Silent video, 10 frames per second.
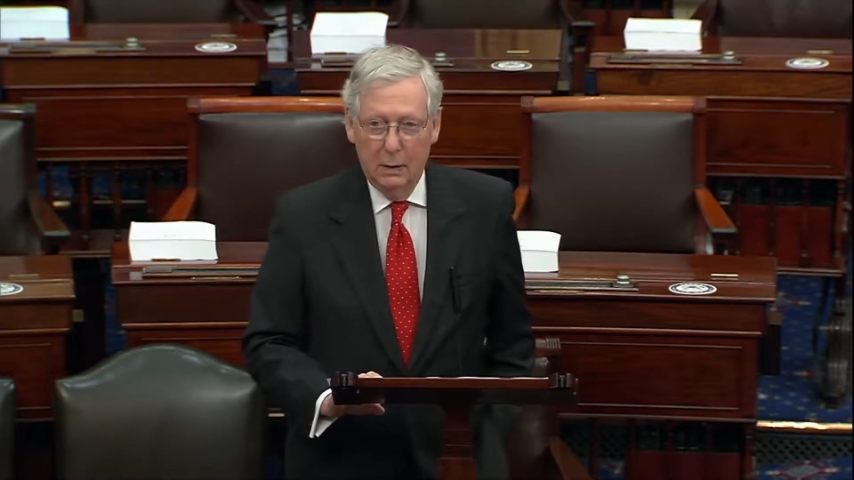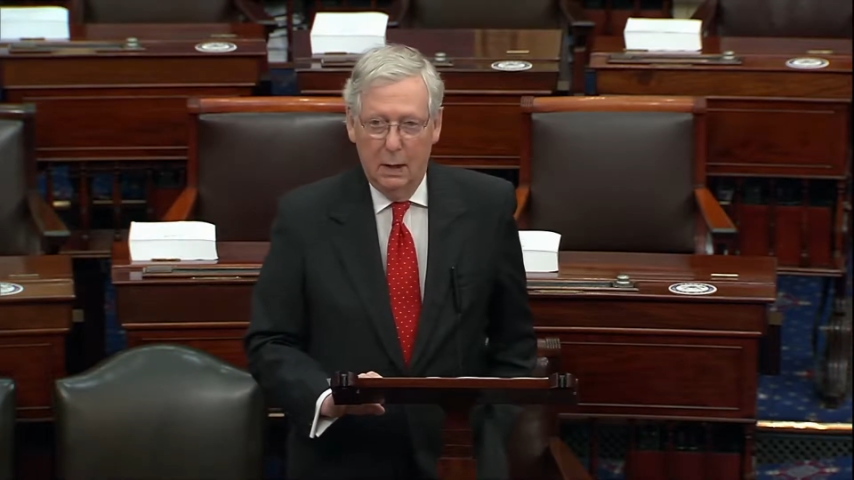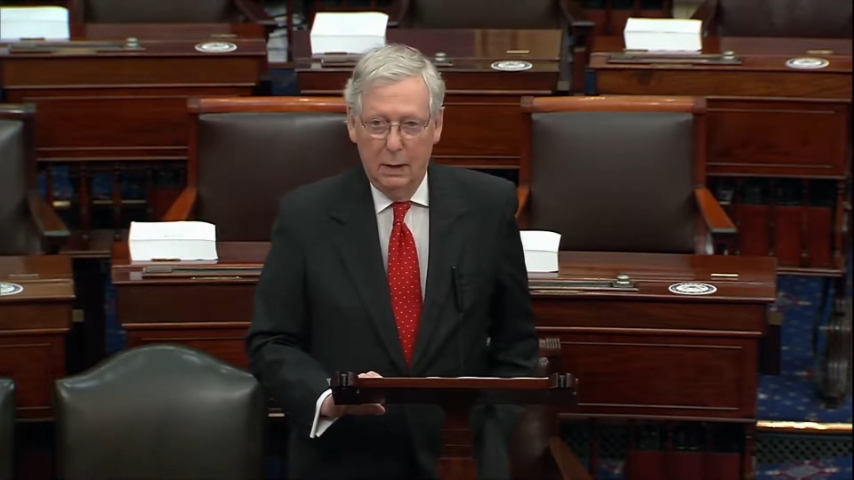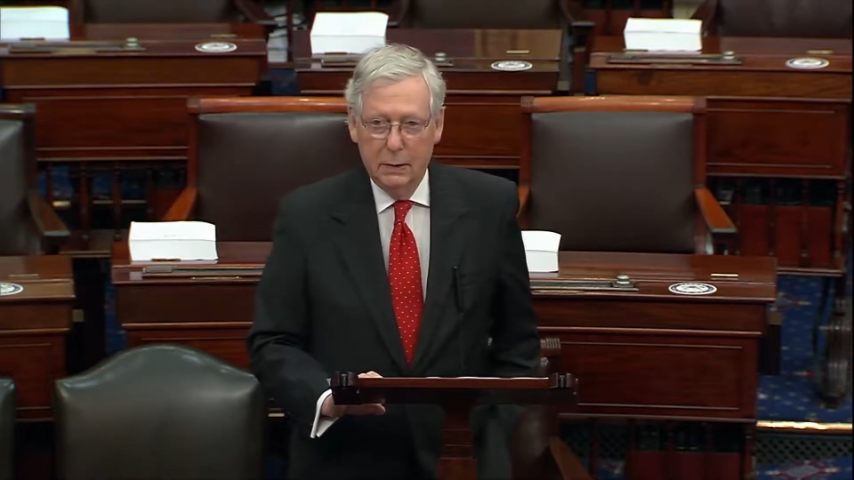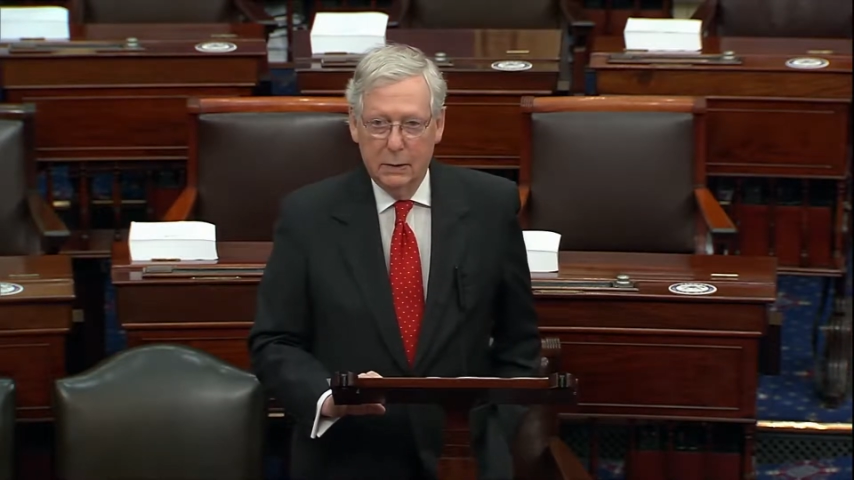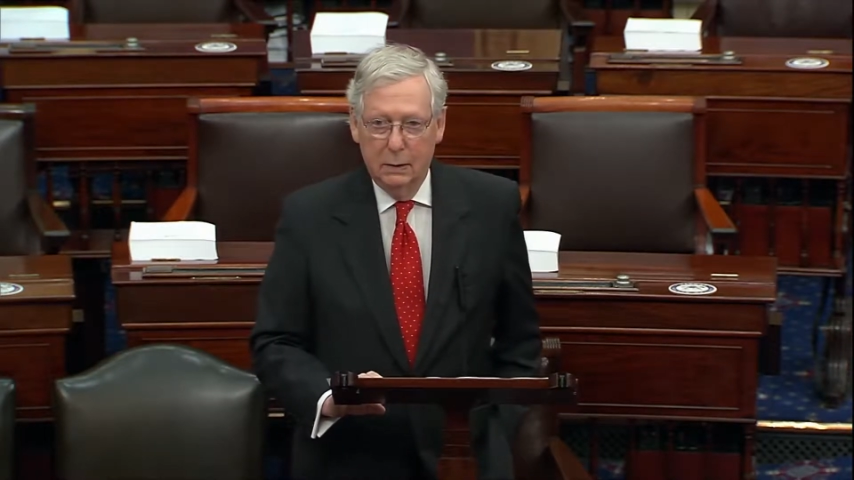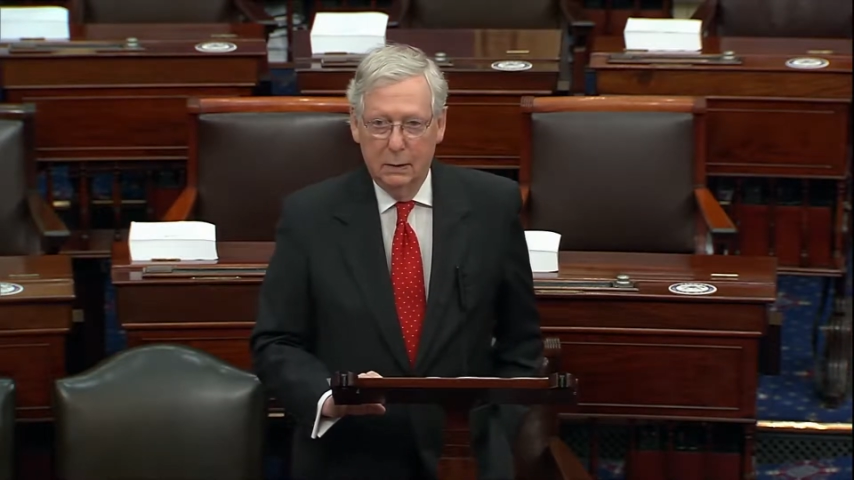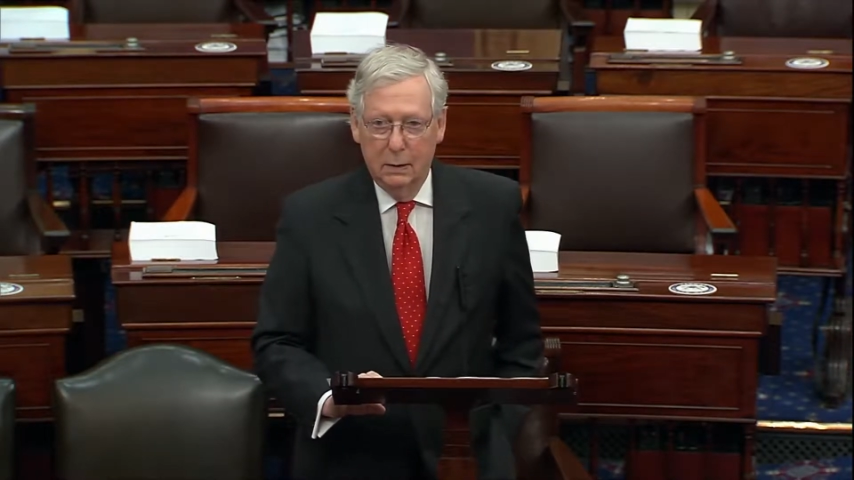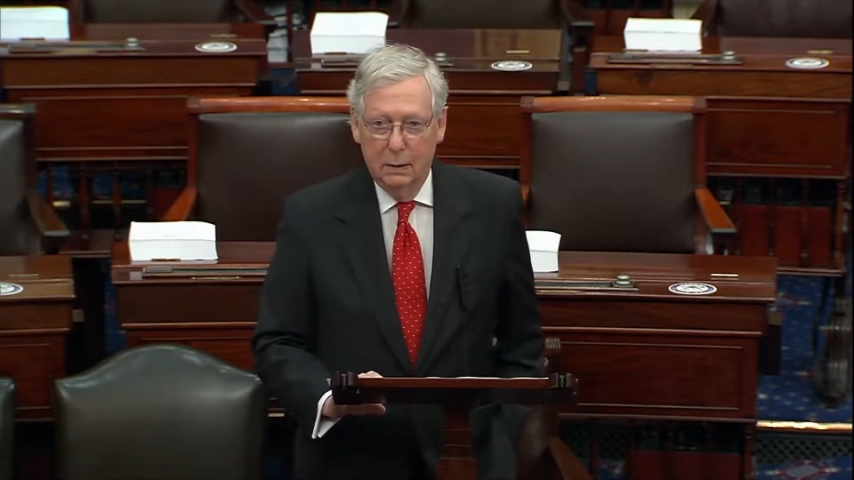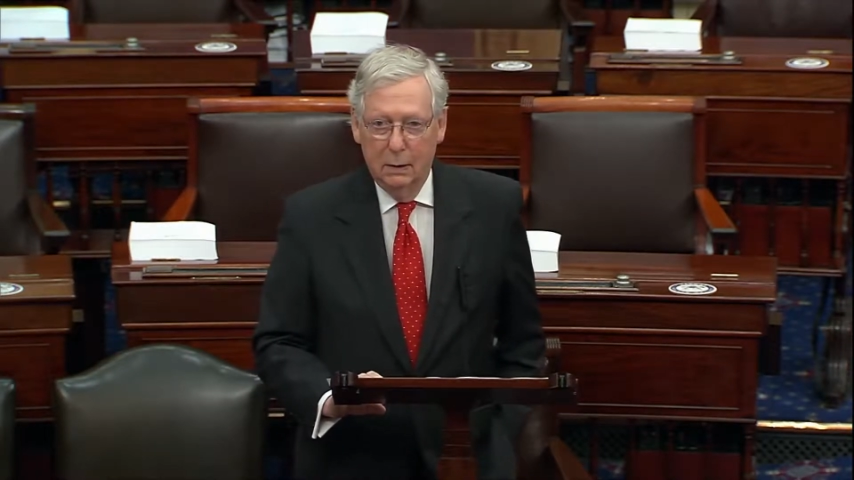constant
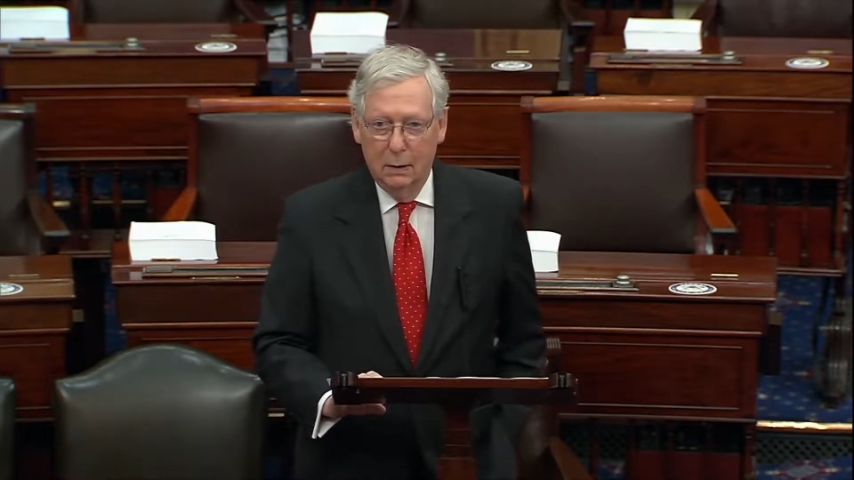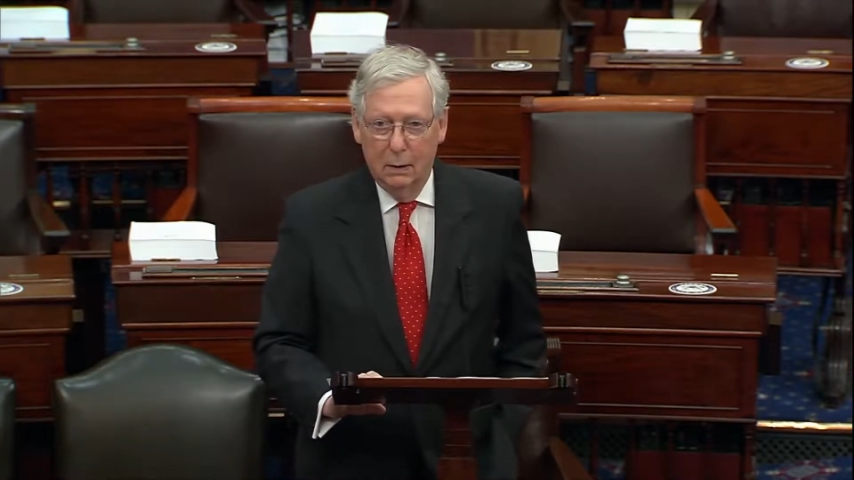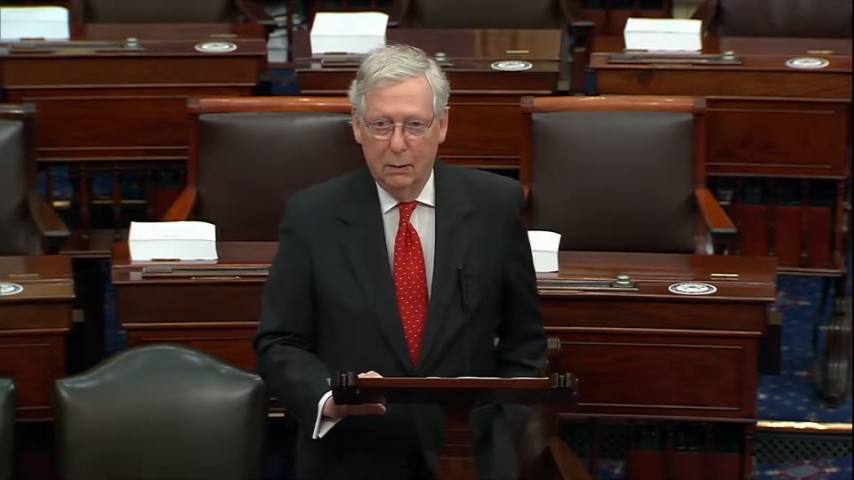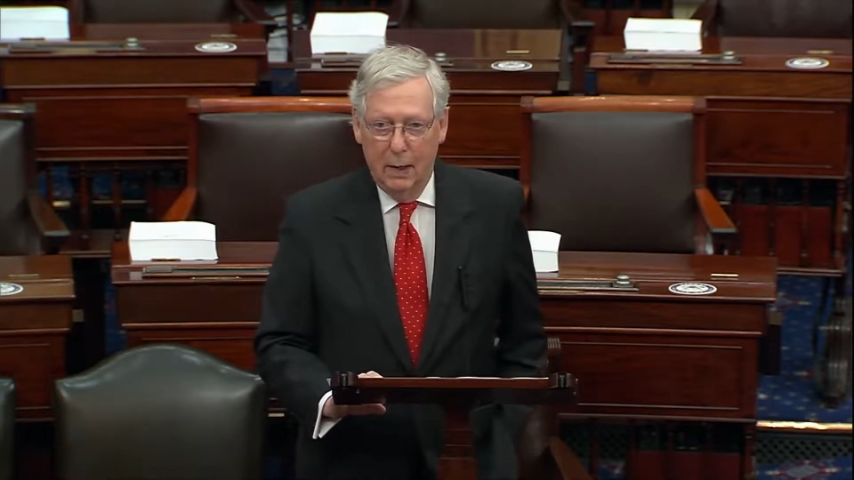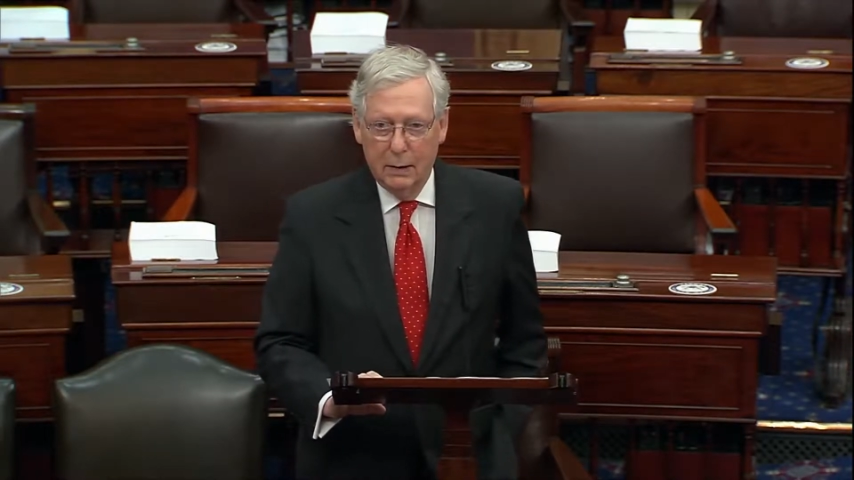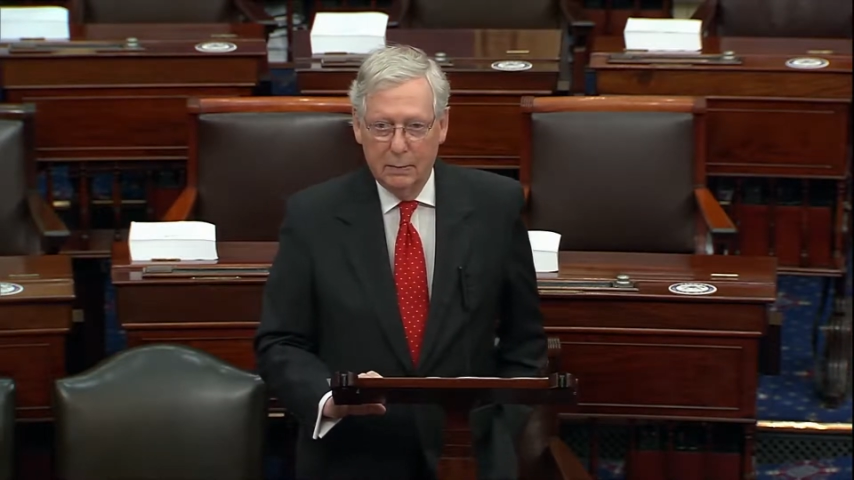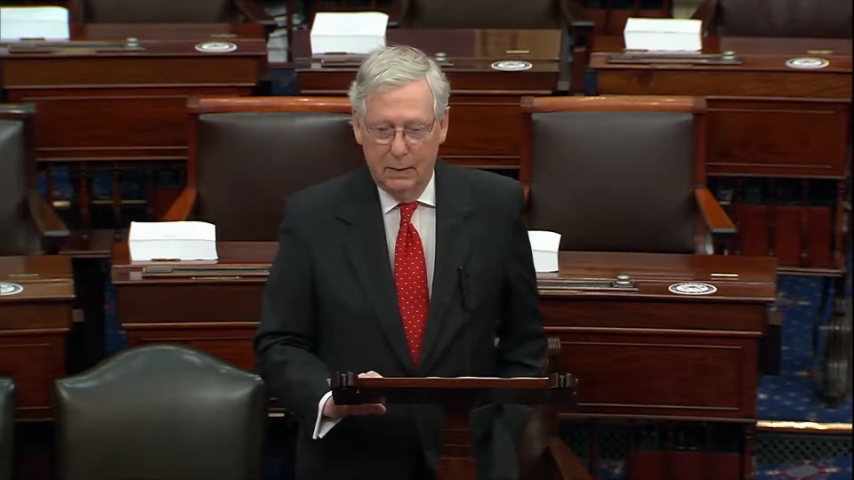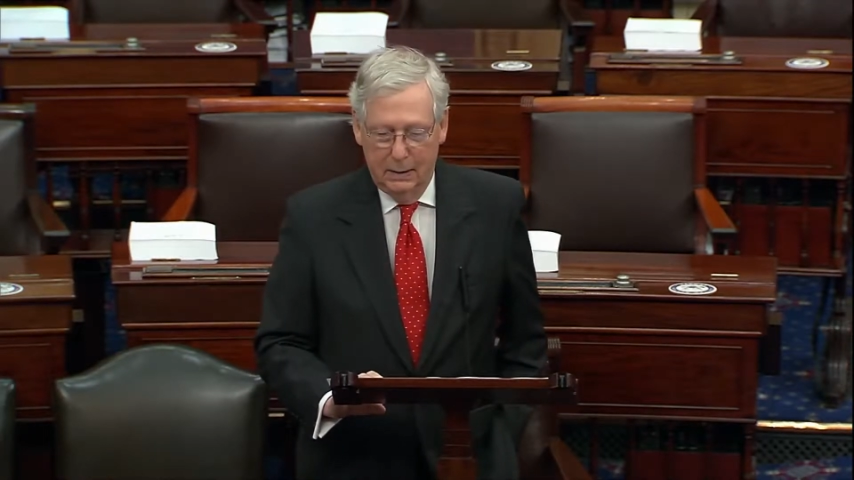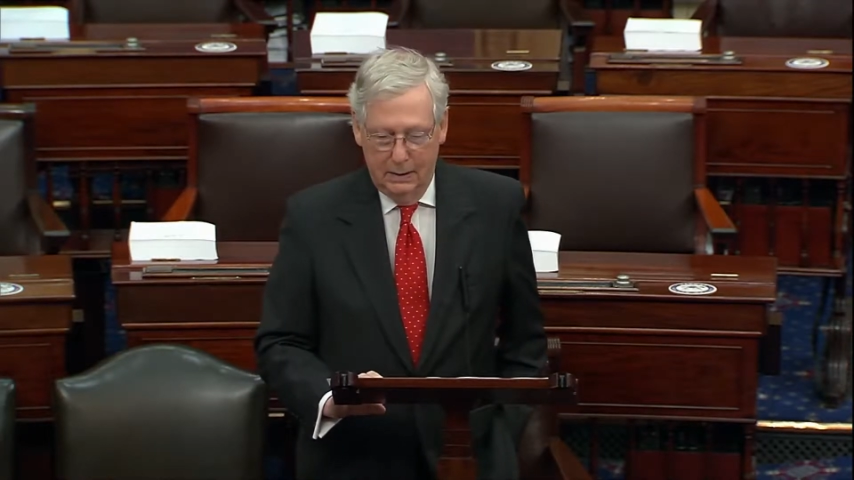harassment.